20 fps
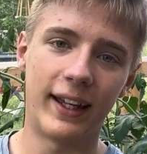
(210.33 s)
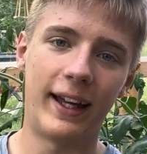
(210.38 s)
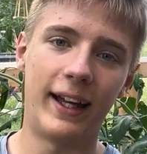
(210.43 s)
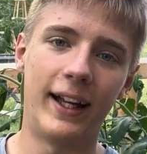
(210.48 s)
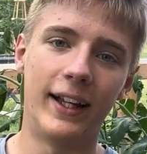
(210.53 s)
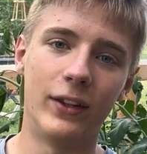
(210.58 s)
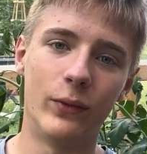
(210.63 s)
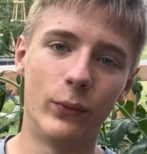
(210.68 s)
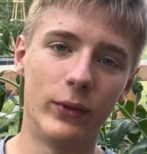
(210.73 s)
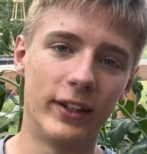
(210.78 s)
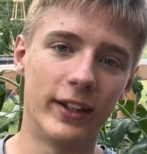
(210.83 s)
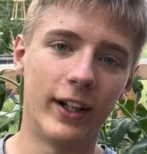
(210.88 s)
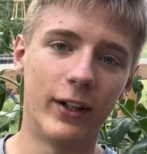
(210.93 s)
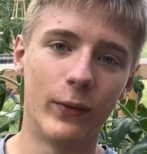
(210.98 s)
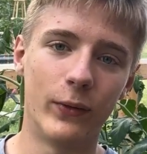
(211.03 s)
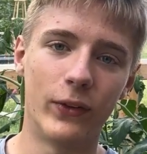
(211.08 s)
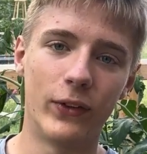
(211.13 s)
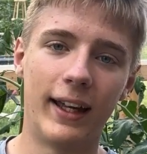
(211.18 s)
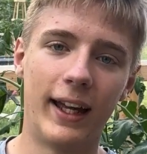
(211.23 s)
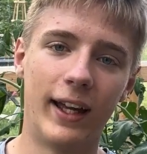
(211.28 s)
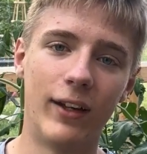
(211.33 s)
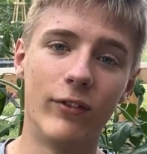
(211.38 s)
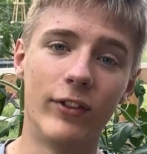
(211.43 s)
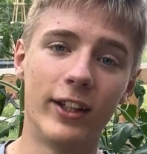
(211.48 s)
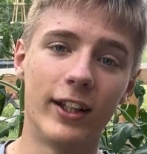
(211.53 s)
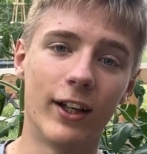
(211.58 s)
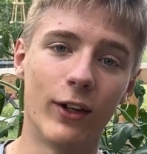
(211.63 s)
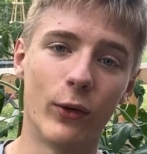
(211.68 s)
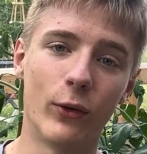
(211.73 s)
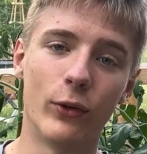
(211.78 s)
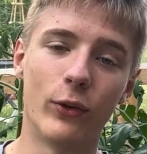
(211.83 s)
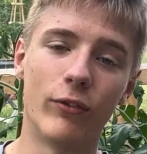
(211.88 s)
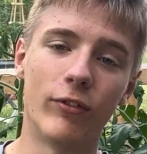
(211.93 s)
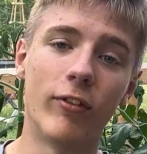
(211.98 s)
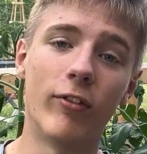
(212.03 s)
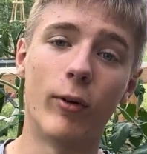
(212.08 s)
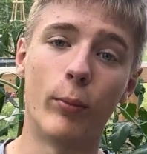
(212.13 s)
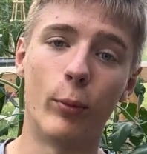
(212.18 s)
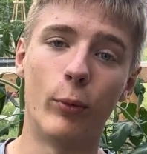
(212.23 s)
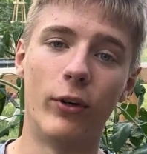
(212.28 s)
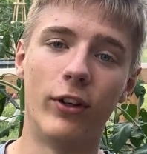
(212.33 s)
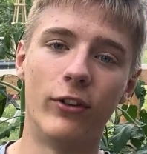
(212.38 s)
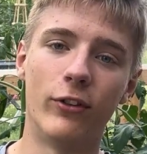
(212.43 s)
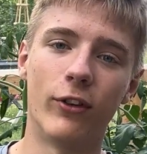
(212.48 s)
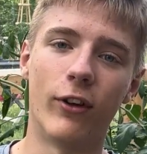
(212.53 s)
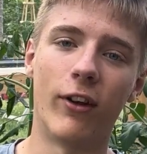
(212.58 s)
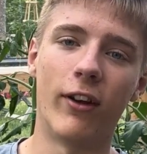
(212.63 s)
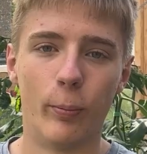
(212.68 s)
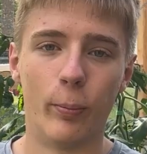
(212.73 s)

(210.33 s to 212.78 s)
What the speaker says: and without having a lot of evaporation.